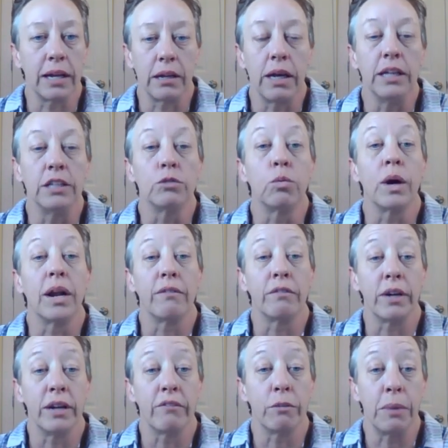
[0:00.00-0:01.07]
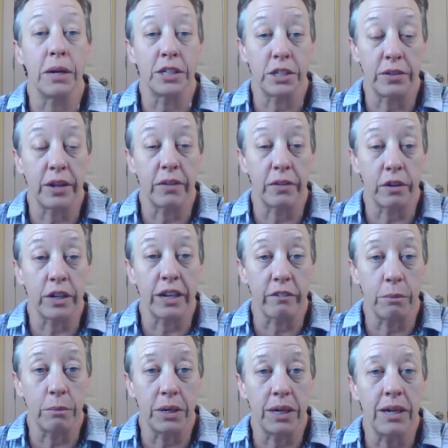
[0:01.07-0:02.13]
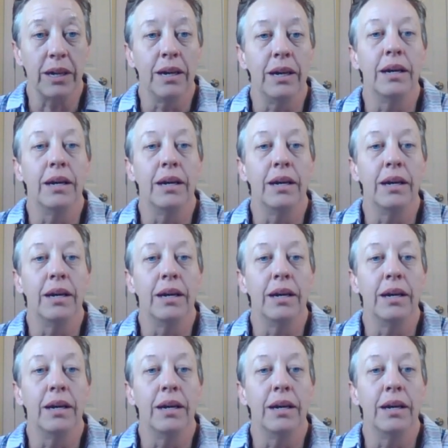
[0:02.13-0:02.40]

It's whatever information that they're giving me.